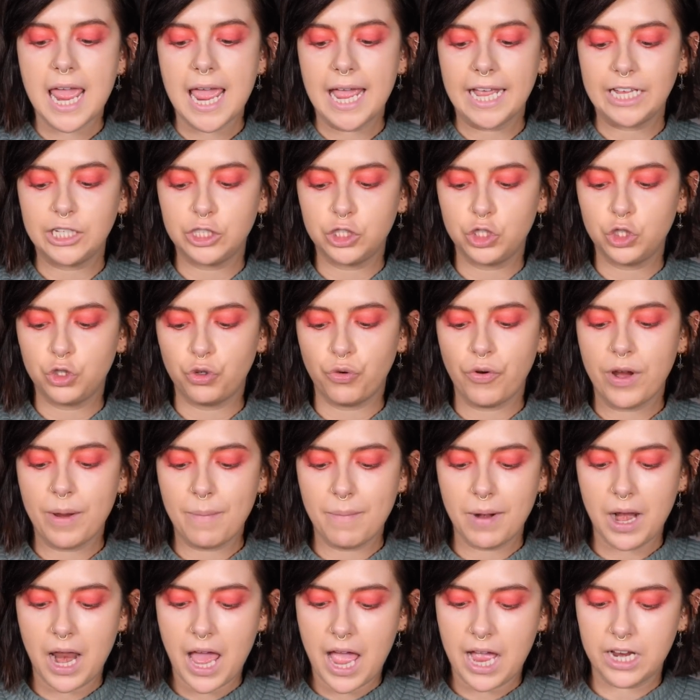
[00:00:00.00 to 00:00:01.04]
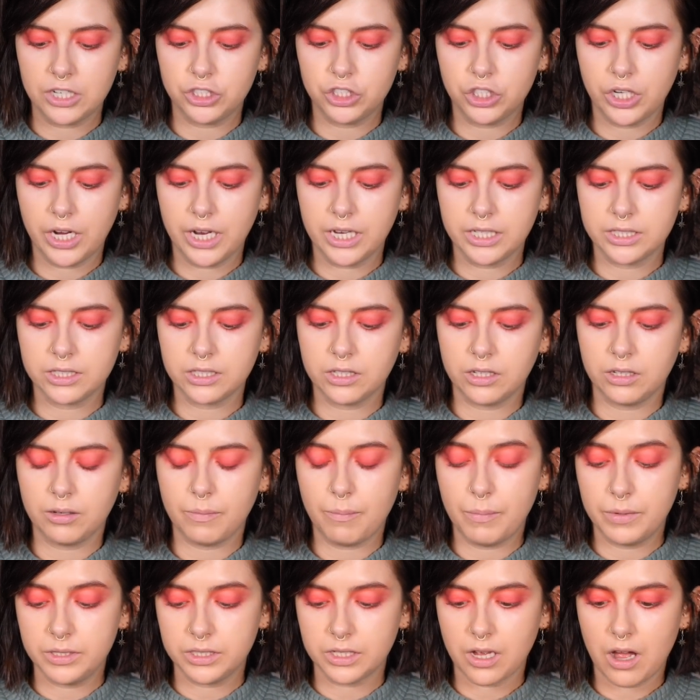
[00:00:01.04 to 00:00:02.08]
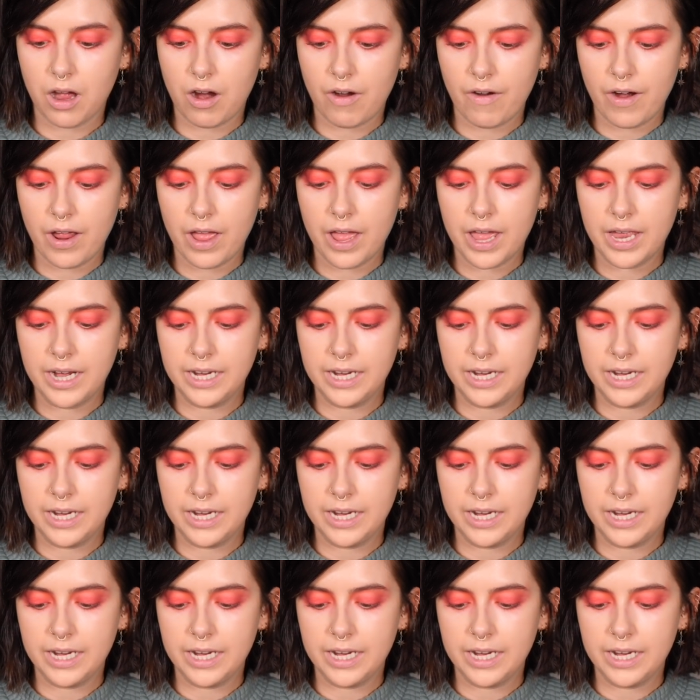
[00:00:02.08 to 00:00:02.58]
Extreme Lash Ex mascara,